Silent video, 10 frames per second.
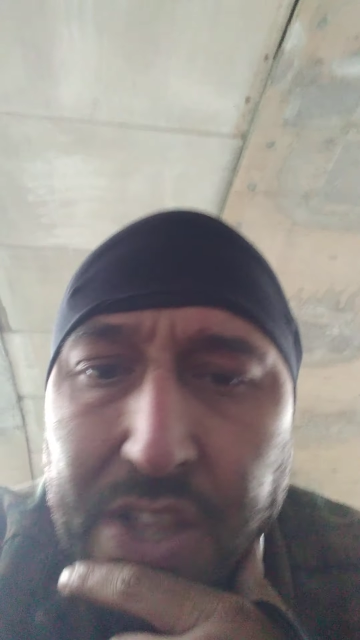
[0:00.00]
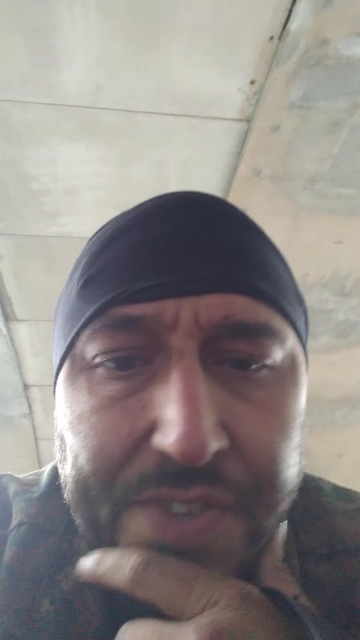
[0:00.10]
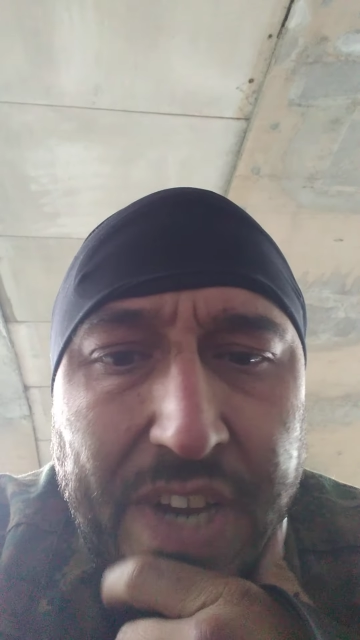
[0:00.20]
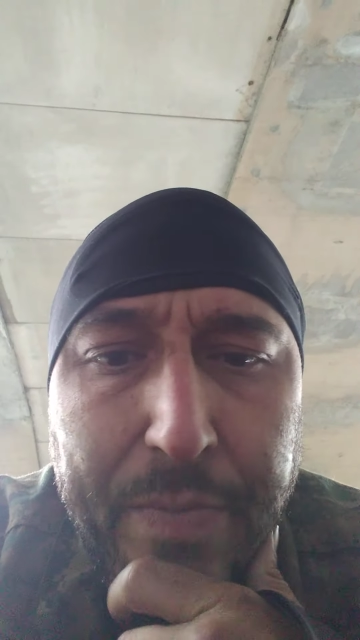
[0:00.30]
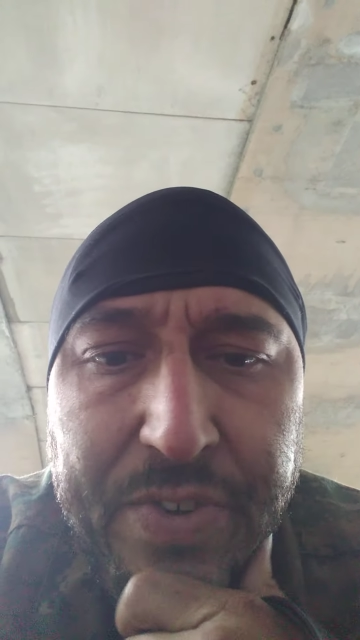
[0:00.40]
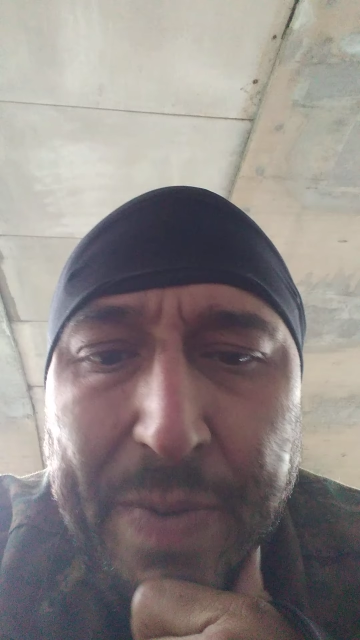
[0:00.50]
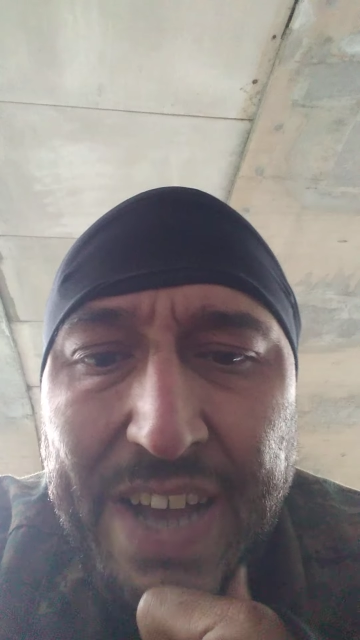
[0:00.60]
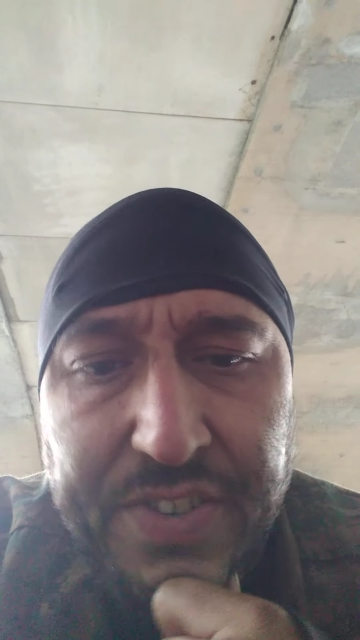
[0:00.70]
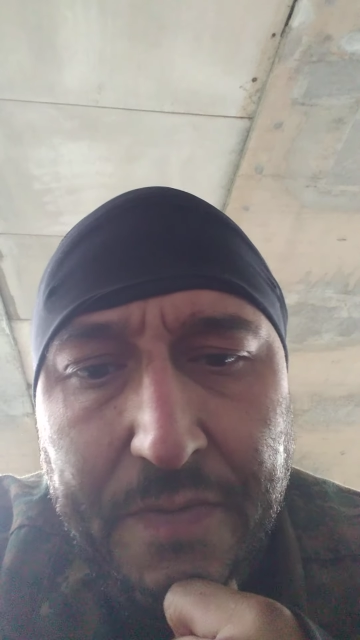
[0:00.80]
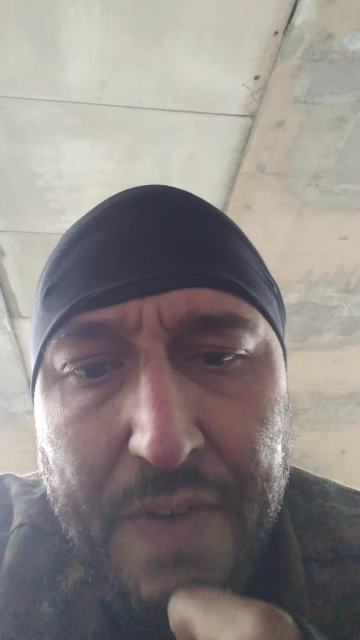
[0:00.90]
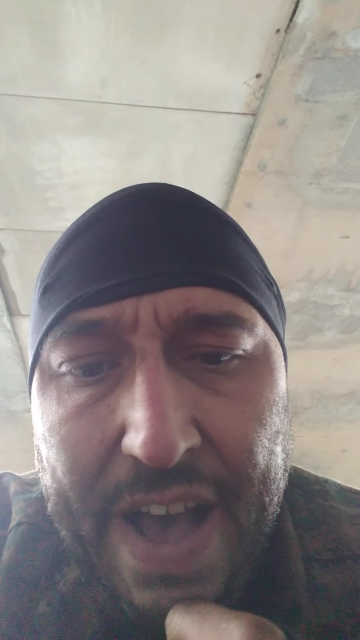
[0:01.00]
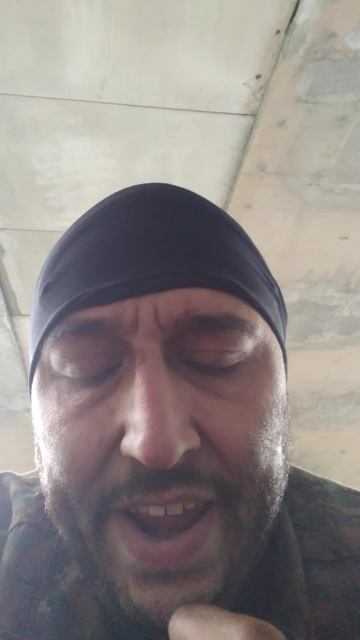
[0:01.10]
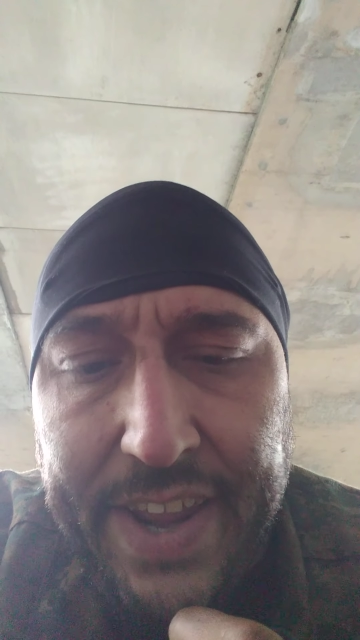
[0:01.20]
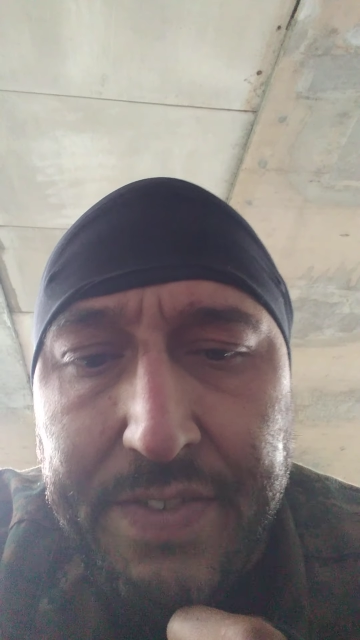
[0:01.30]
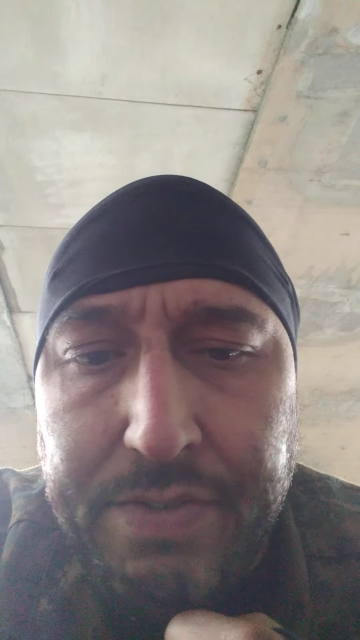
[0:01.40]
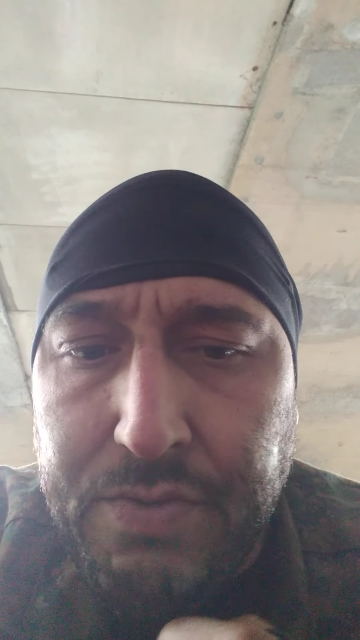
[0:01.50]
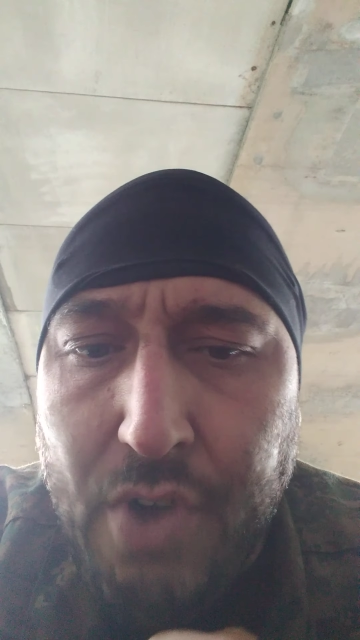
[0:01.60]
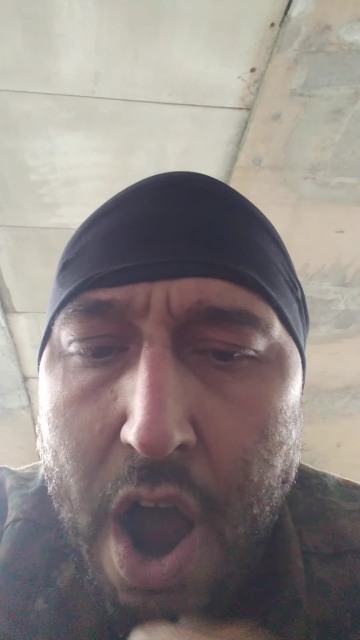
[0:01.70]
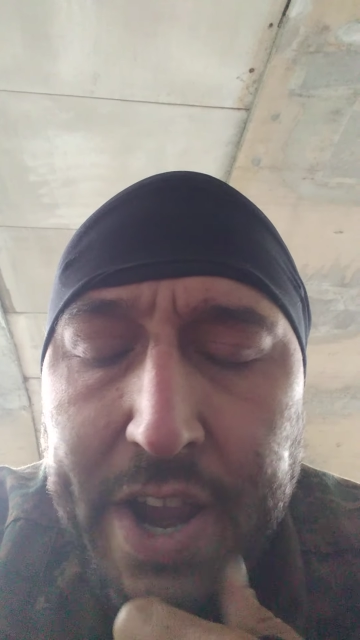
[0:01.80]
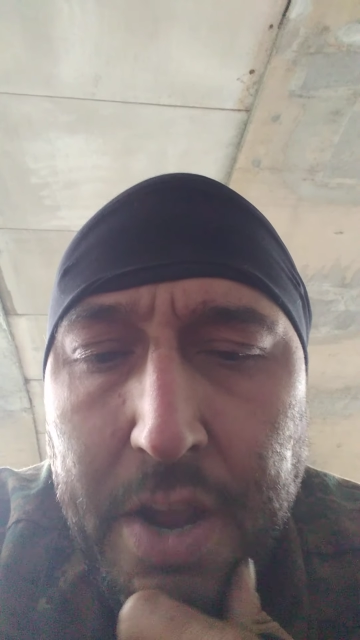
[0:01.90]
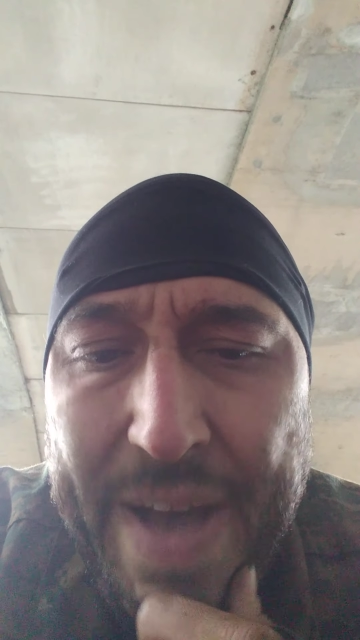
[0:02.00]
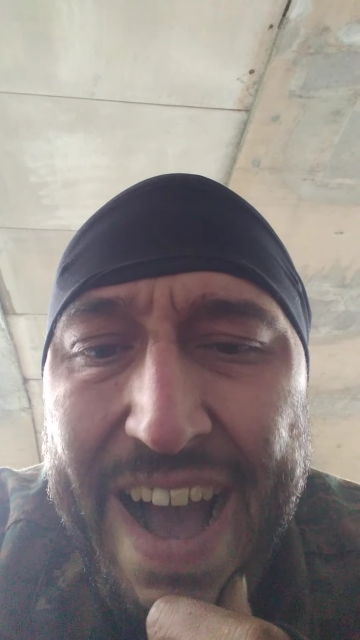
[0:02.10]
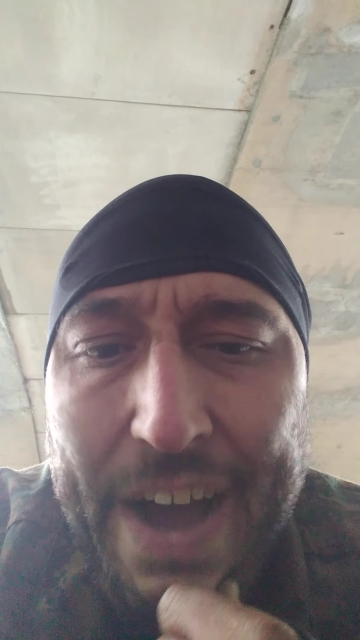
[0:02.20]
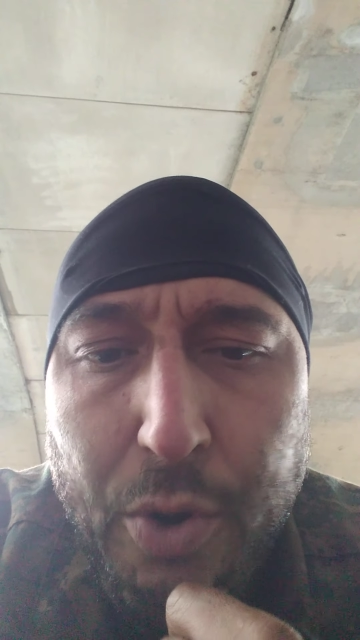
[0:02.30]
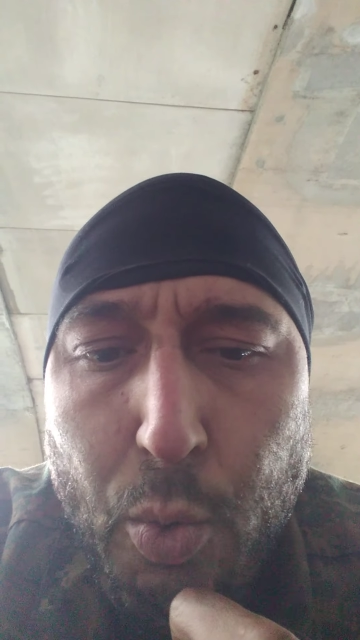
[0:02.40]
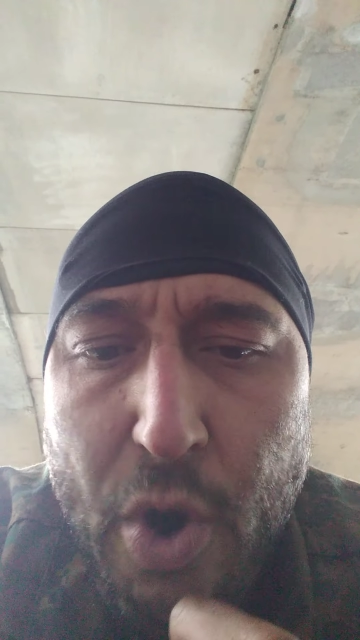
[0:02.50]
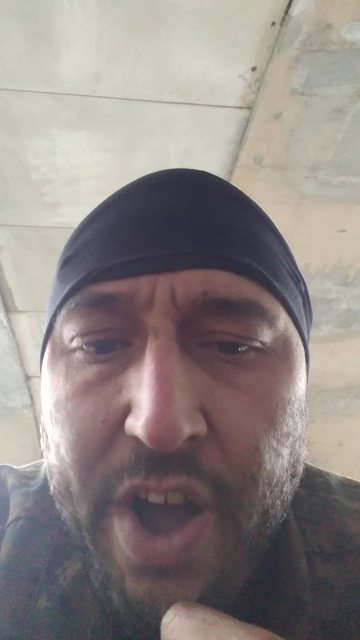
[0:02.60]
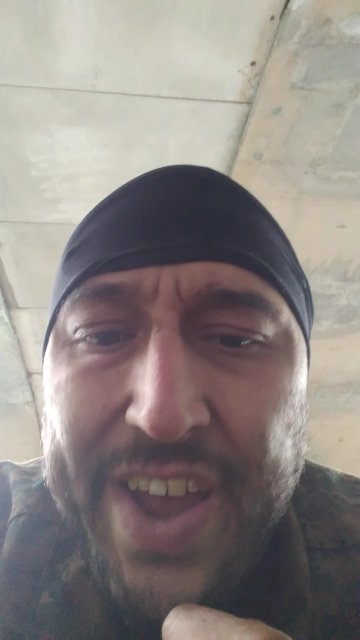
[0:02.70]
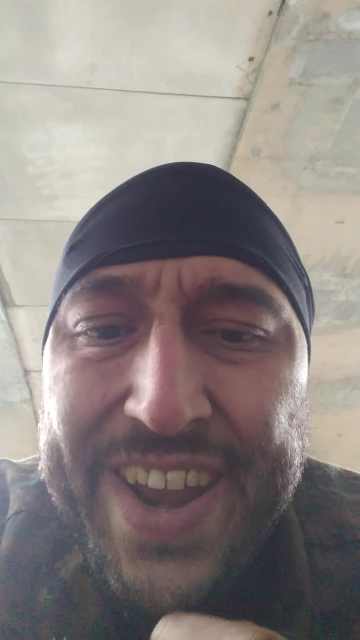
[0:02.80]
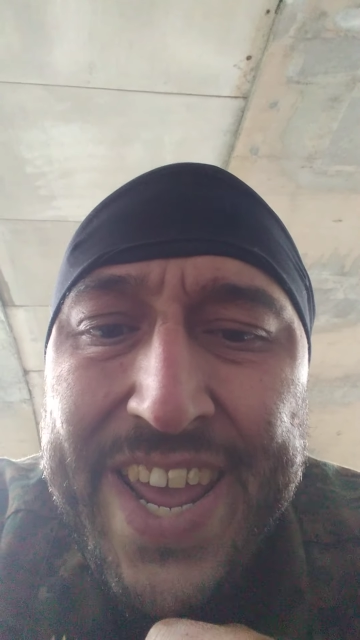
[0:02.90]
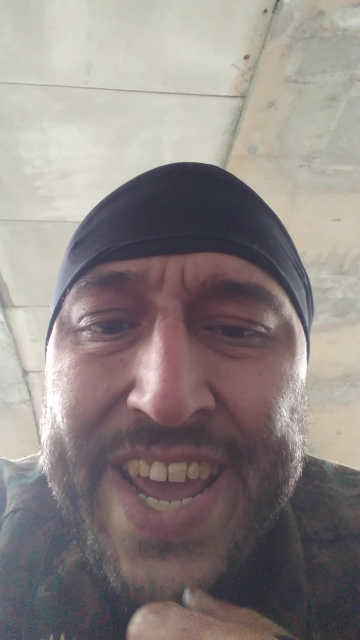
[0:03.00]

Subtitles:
I'm specifying and talking about how to run,